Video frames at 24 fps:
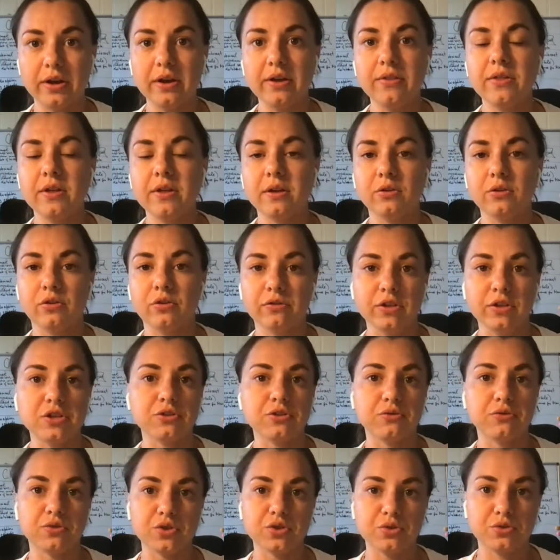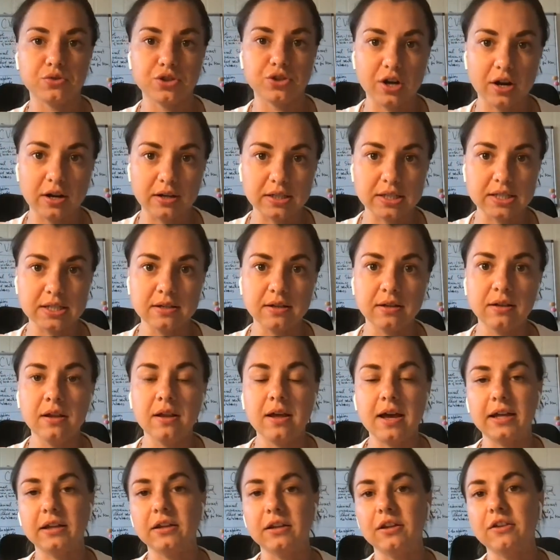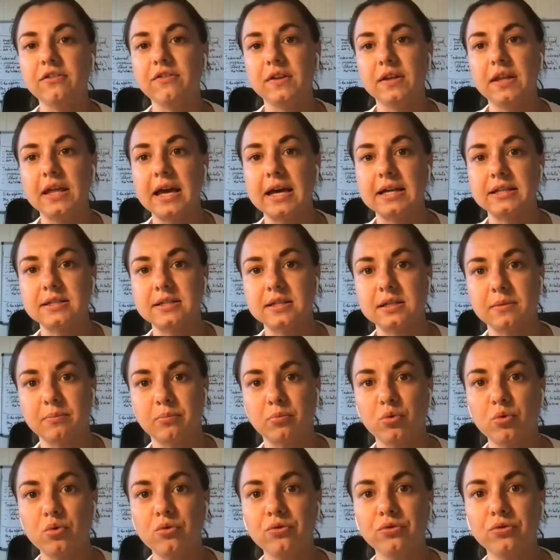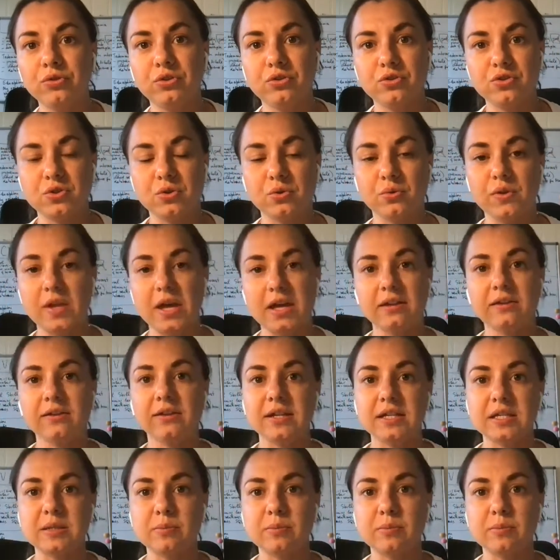the Norwegian Research Council, and if it gets approved, so